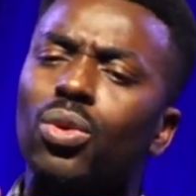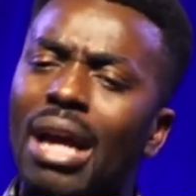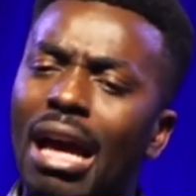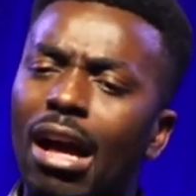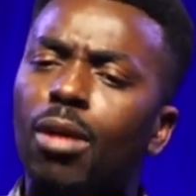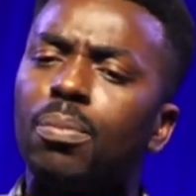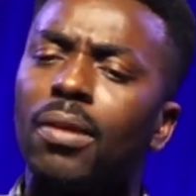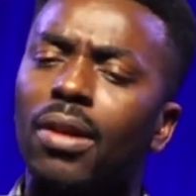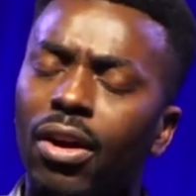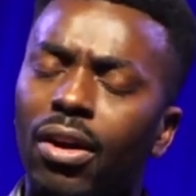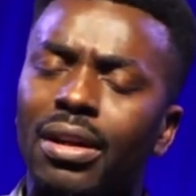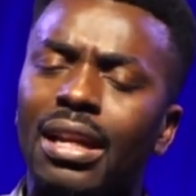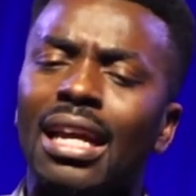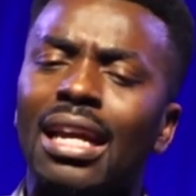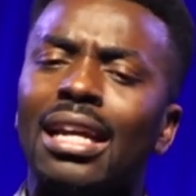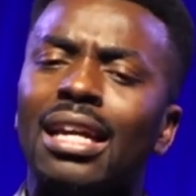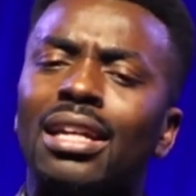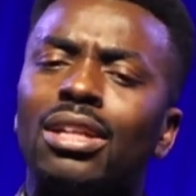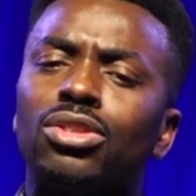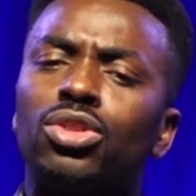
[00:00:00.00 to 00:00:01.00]
will help a lot.
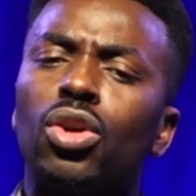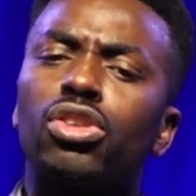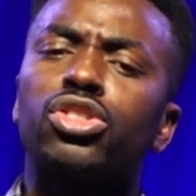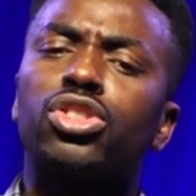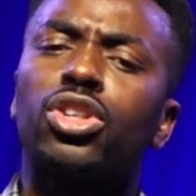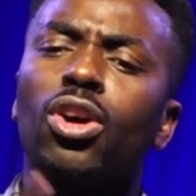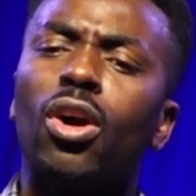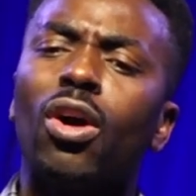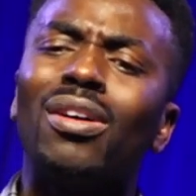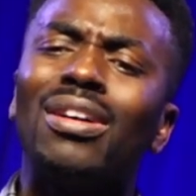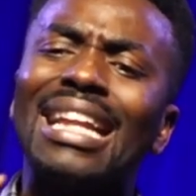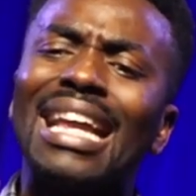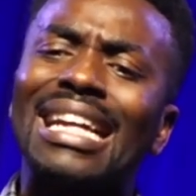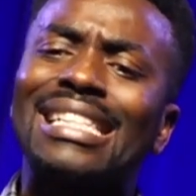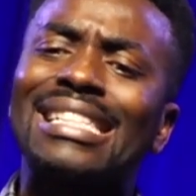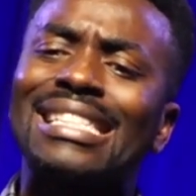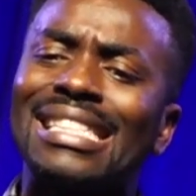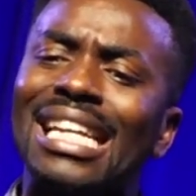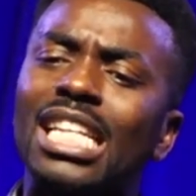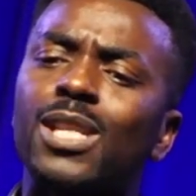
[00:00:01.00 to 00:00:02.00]
Does God
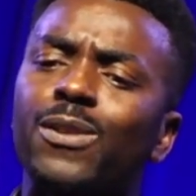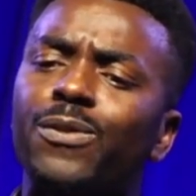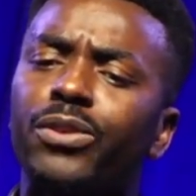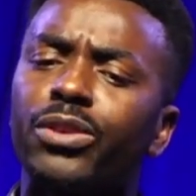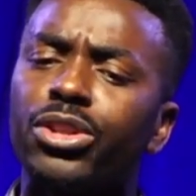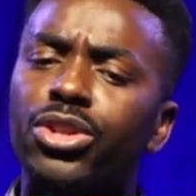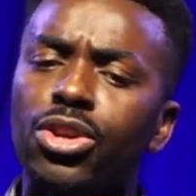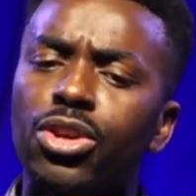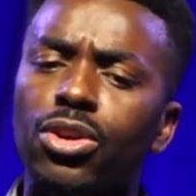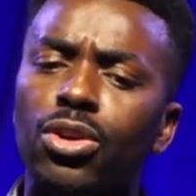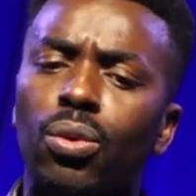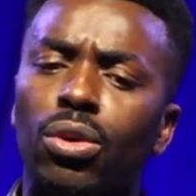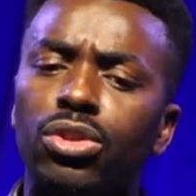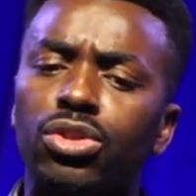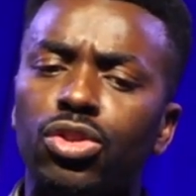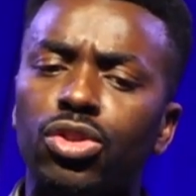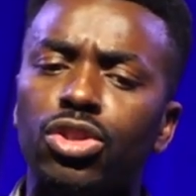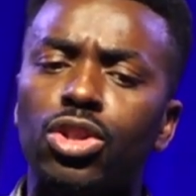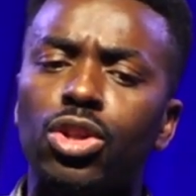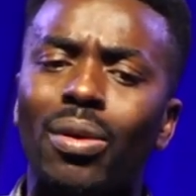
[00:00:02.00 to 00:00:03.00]
exist for you or
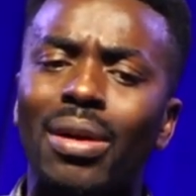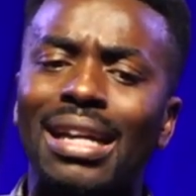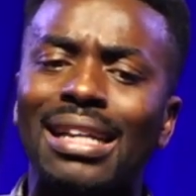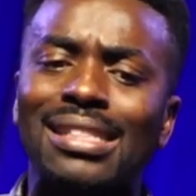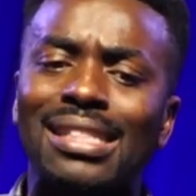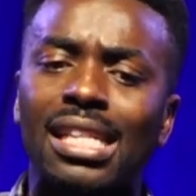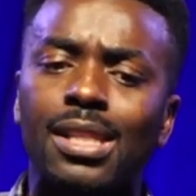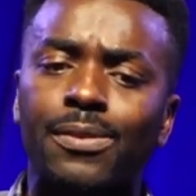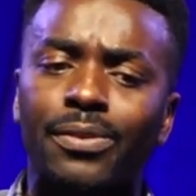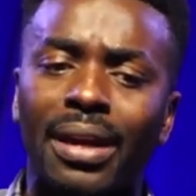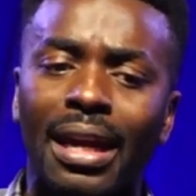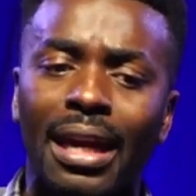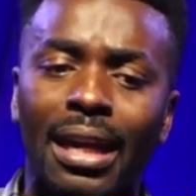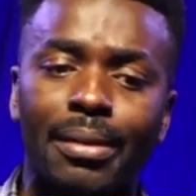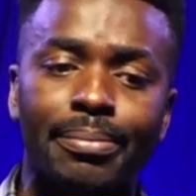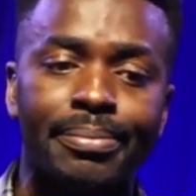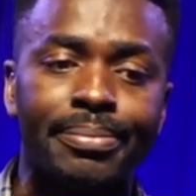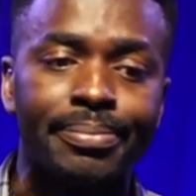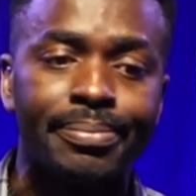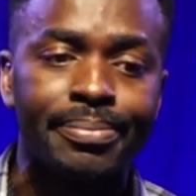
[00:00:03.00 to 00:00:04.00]
do you exist for Him?